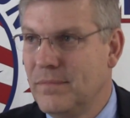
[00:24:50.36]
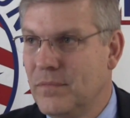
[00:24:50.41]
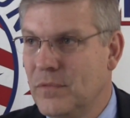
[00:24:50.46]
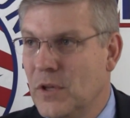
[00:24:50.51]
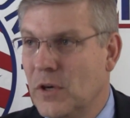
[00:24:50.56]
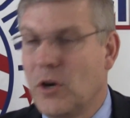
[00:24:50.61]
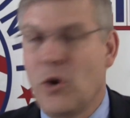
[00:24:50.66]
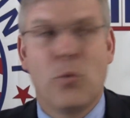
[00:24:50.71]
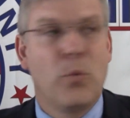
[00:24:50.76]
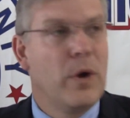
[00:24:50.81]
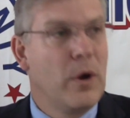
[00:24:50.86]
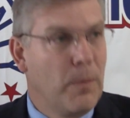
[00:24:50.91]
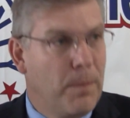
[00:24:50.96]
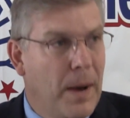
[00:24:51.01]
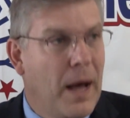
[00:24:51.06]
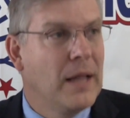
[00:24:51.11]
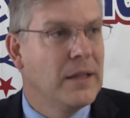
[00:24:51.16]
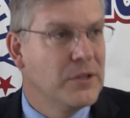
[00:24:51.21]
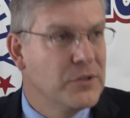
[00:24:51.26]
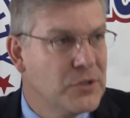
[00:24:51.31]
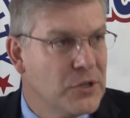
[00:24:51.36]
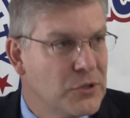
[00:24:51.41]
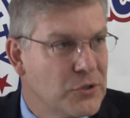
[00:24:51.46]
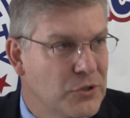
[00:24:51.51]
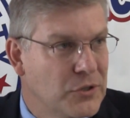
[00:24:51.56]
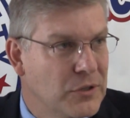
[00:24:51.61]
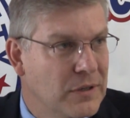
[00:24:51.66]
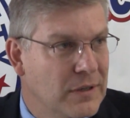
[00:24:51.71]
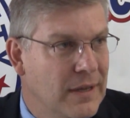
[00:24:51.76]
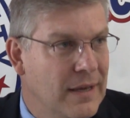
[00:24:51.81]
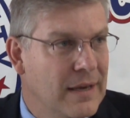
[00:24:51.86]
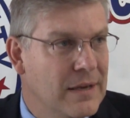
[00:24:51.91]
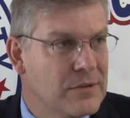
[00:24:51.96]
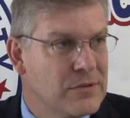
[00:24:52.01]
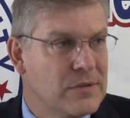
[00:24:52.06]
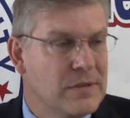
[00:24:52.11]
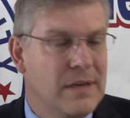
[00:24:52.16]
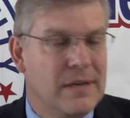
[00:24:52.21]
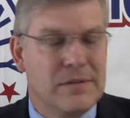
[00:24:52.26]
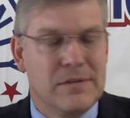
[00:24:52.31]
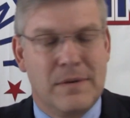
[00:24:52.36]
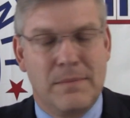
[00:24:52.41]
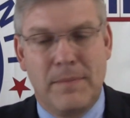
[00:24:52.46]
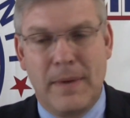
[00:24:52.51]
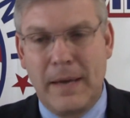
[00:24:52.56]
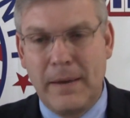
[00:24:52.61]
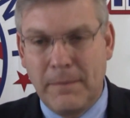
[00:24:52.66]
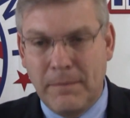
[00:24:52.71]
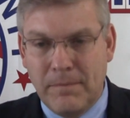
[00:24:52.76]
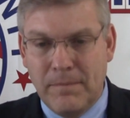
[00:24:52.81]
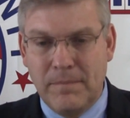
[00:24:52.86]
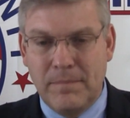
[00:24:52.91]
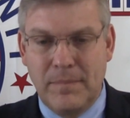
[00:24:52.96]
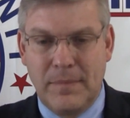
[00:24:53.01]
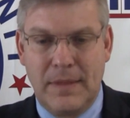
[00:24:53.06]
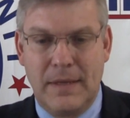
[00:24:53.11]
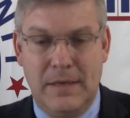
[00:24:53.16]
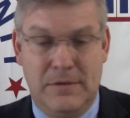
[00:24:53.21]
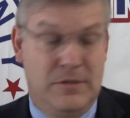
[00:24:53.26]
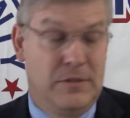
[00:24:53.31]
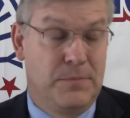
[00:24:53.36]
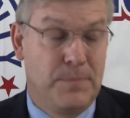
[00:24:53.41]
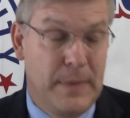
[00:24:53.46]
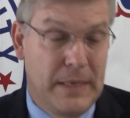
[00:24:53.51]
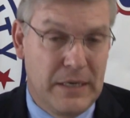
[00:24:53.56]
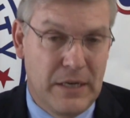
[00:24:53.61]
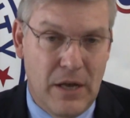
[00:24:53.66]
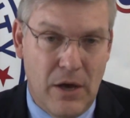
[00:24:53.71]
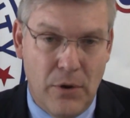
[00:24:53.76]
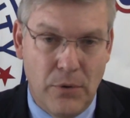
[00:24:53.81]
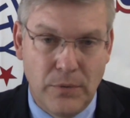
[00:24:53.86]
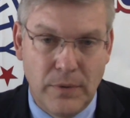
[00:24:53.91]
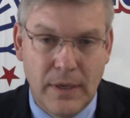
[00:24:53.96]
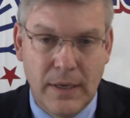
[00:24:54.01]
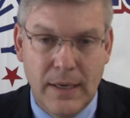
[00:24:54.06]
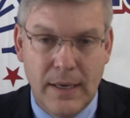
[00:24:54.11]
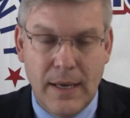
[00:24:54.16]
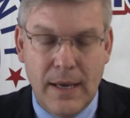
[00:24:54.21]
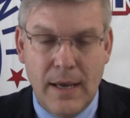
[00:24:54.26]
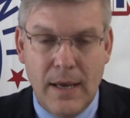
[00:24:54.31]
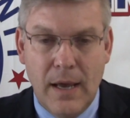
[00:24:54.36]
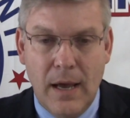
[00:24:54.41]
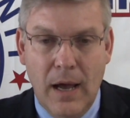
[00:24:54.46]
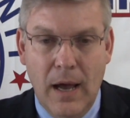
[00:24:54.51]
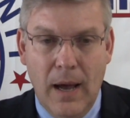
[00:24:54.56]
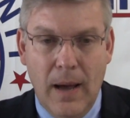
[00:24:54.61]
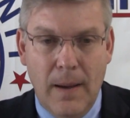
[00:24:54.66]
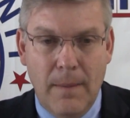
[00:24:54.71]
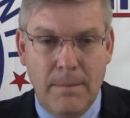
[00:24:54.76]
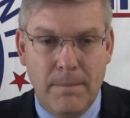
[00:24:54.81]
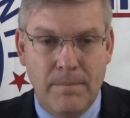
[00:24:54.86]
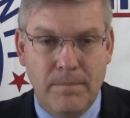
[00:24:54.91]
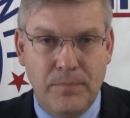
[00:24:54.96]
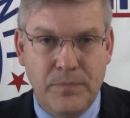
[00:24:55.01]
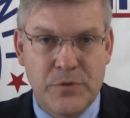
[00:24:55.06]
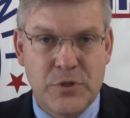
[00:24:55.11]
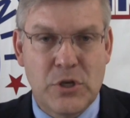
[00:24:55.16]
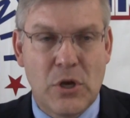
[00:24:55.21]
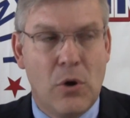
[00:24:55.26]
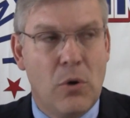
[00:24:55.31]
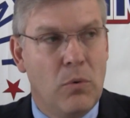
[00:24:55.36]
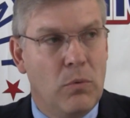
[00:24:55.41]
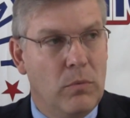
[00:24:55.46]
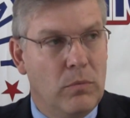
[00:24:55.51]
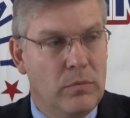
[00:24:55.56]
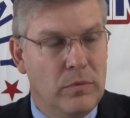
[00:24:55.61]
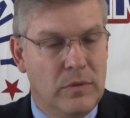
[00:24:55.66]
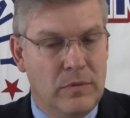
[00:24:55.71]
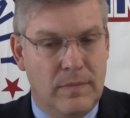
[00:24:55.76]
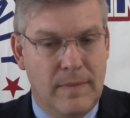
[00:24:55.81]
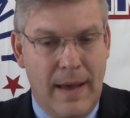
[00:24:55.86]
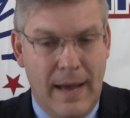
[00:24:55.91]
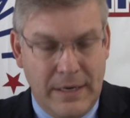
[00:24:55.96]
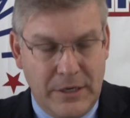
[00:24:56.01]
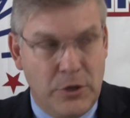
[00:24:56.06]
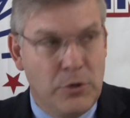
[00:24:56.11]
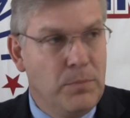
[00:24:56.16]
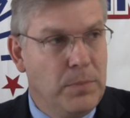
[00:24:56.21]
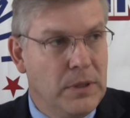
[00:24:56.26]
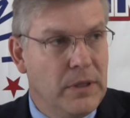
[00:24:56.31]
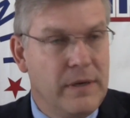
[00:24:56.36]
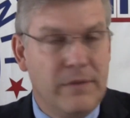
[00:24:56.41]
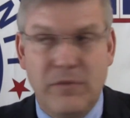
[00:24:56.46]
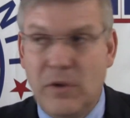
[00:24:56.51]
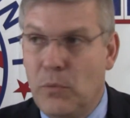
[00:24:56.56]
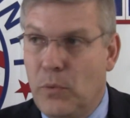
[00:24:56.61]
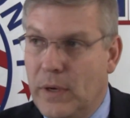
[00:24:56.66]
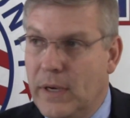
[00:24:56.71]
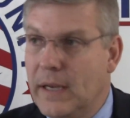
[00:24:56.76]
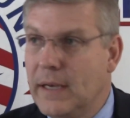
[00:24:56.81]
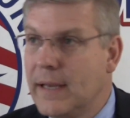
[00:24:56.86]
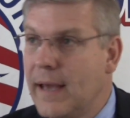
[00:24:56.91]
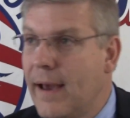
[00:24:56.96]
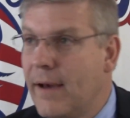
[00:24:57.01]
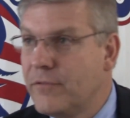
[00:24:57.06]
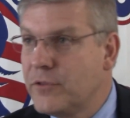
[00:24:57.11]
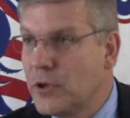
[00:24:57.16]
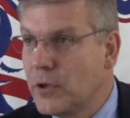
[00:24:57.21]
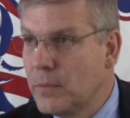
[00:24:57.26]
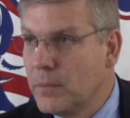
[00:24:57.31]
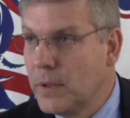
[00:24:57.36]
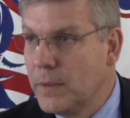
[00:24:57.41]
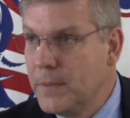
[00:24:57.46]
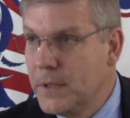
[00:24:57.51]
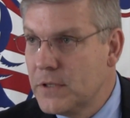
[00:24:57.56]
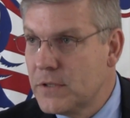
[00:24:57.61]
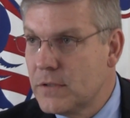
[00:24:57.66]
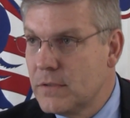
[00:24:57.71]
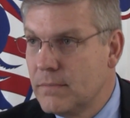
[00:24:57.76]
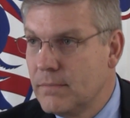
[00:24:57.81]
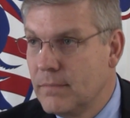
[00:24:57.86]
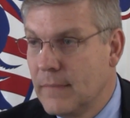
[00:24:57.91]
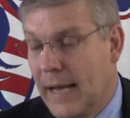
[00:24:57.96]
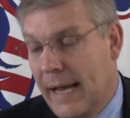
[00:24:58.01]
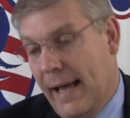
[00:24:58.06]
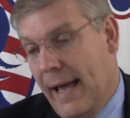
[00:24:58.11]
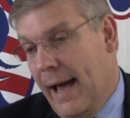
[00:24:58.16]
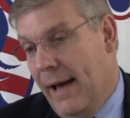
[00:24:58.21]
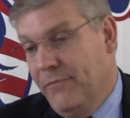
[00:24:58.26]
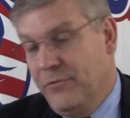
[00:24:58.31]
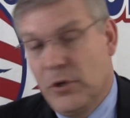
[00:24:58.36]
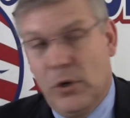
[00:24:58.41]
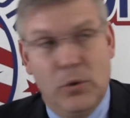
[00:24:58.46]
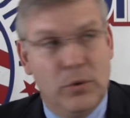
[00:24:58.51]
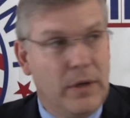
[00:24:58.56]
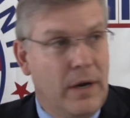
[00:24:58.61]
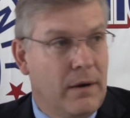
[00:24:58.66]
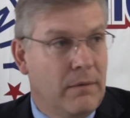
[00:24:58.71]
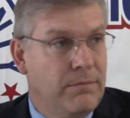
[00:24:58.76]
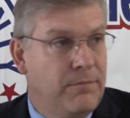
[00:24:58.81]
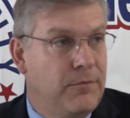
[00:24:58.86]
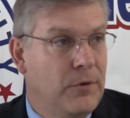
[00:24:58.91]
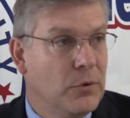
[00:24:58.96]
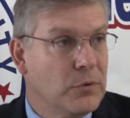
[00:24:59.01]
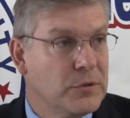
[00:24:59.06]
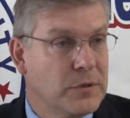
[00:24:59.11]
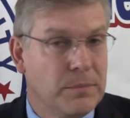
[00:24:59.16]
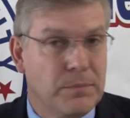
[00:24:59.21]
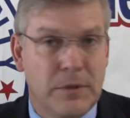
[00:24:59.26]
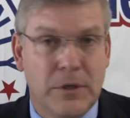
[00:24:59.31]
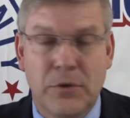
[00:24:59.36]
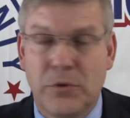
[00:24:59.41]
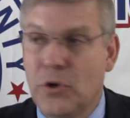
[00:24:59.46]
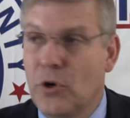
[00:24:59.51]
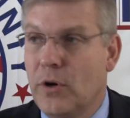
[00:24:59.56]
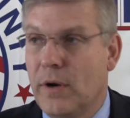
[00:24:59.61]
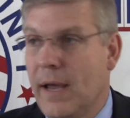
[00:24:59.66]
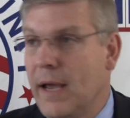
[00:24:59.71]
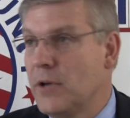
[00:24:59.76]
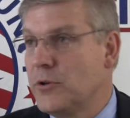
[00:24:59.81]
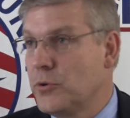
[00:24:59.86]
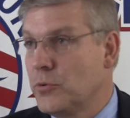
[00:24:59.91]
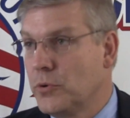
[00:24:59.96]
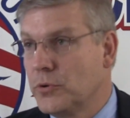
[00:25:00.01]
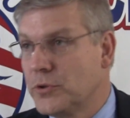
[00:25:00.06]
the career politician as it's been known. So I do believe that we need to have term limits. I've told our folks up there are natural